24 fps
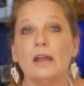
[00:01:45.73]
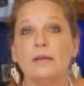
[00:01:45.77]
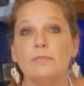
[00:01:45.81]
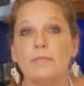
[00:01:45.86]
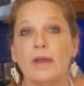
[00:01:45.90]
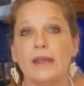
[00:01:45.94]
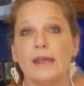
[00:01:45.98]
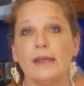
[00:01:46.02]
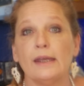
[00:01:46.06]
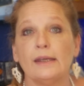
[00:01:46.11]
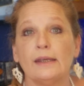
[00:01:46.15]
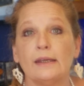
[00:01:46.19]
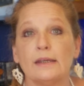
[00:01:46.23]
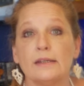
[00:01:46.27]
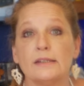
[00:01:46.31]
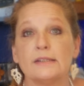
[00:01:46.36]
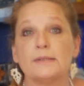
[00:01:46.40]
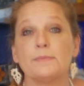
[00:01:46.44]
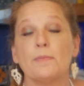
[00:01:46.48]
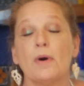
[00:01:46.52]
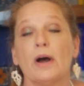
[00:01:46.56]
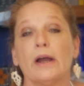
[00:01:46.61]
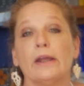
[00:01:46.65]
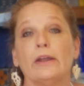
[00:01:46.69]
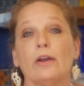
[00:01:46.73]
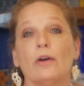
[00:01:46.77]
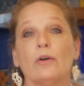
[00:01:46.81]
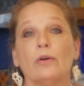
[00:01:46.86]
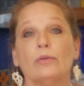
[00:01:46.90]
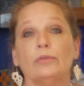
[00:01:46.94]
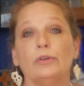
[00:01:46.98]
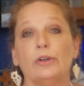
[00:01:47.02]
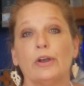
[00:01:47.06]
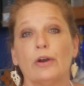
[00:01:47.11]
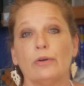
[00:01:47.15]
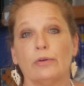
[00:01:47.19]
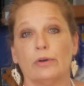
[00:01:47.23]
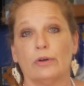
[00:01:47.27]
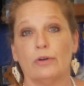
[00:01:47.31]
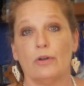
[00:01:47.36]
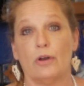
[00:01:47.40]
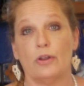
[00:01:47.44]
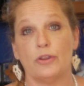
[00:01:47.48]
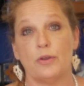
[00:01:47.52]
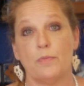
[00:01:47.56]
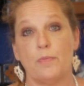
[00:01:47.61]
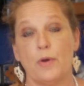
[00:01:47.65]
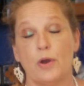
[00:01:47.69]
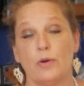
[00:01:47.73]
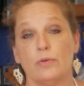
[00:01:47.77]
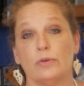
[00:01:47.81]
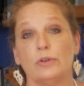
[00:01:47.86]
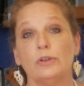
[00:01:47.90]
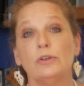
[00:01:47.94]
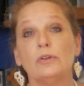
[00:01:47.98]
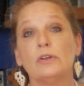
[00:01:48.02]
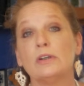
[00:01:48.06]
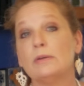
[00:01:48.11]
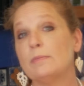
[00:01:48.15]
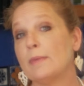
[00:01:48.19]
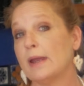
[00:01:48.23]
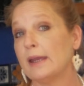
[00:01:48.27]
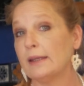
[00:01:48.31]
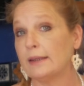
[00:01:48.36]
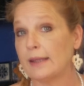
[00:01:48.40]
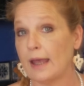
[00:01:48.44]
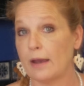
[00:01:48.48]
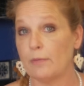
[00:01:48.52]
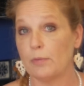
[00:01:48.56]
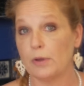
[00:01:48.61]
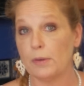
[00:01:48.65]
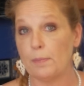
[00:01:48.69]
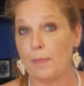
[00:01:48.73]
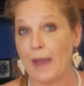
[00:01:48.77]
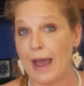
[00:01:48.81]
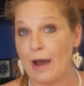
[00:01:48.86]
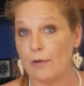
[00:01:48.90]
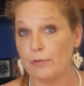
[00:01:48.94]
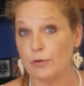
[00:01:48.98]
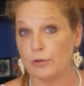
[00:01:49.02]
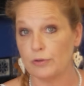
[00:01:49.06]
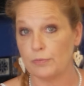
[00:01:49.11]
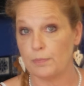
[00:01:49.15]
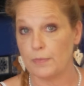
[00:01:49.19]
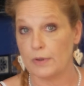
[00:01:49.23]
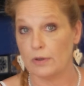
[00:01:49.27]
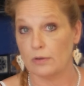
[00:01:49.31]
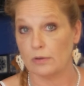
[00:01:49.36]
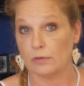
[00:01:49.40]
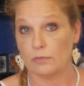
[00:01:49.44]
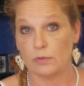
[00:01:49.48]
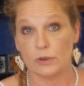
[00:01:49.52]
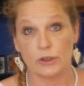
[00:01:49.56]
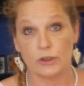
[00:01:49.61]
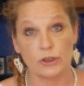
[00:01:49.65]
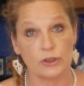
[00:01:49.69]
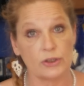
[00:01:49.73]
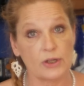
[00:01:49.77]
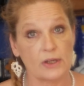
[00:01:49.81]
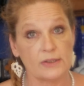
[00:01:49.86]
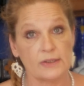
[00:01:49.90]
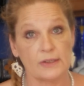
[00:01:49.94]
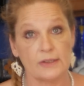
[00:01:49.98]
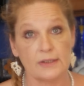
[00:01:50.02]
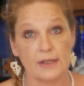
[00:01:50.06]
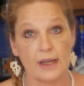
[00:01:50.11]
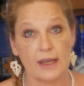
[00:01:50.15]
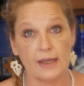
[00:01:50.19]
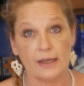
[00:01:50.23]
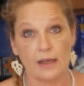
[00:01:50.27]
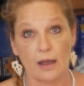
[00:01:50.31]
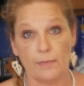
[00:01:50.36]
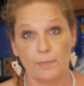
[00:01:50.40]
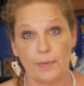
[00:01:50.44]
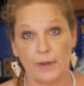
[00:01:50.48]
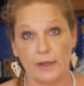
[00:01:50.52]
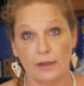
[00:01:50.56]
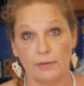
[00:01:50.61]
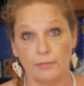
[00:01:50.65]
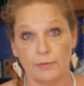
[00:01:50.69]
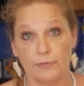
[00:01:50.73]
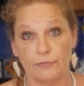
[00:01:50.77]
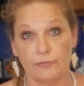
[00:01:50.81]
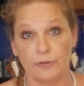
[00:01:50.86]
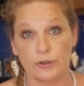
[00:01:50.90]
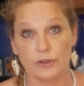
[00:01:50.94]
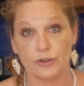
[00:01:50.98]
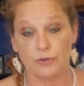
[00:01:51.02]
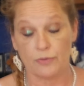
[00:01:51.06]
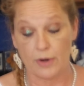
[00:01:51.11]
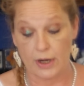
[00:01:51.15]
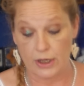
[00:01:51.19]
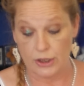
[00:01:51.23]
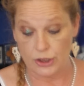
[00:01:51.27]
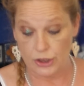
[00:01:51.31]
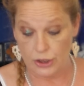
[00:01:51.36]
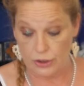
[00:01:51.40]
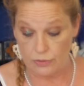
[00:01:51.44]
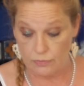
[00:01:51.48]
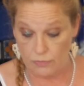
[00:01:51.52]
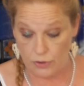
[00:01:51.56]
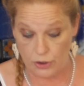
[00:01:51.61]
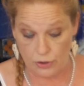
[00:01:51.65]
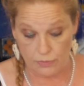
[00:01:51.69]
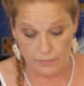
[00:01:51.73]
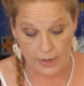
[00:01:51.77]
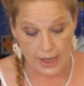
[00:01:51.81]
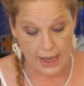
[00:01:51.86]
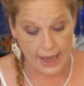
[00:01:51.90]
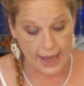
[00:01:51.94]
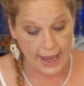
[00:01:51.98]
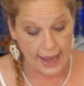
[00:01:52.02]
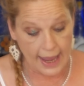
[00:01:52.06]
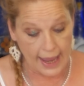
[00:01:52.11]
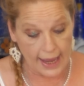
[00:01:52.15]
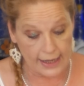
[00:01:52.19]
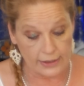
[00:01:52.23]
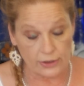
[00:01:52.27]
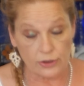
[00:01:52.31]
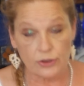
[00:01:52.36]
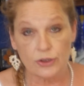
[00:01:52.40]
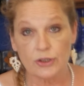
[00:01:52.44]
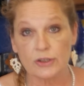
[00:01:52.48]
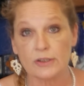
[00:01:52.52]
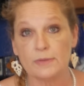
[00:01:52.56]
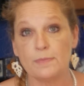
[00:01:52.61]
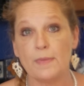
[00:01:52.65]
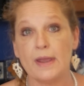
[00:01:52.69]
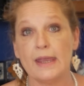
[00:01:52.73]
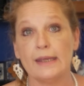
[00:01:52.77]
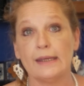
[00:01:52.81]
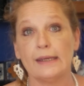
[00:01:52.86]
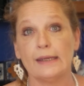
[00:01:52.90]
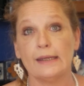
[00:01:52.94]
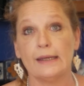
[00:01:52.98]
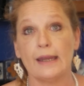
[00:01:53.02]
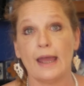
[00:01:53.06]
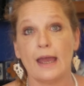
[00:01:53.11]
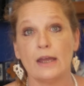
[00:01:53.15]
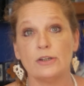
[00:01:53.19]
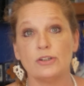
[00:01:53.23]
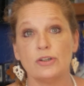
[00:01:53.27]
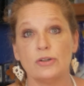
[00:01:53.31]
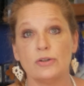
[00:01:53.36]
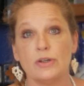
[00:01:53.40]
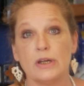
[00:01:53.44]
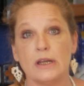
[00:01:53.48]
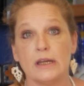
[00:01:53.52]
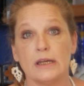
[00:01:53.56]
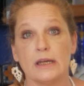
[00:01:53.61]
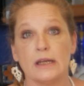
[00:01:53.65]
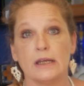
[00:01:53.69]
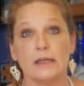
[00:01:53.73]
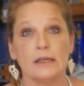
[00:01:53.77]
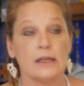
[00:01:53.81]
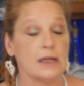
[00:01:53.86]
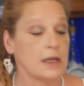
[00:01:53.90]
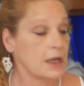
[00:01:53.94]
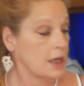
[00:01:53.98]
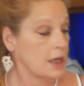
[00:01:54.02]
I make is my own yogurt on the boat. You can make that with powdered milk, which doesn't take up any refrigeration room, and you just make it as you need it.